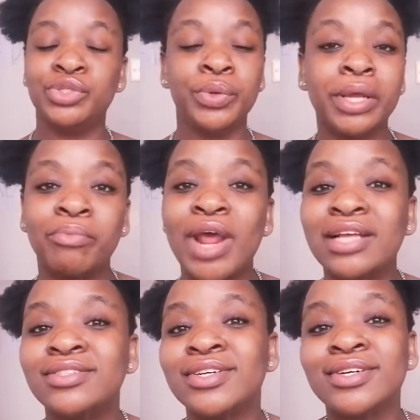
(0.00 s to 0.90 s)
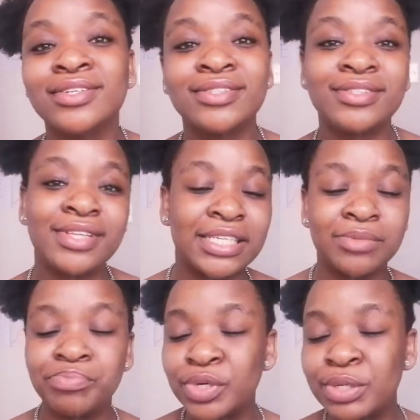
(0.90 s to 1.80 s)
doing practicals,
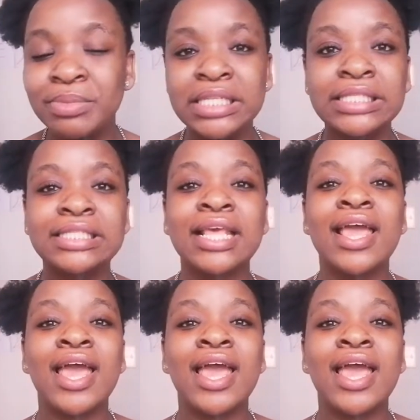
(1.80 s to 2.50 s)
experiments,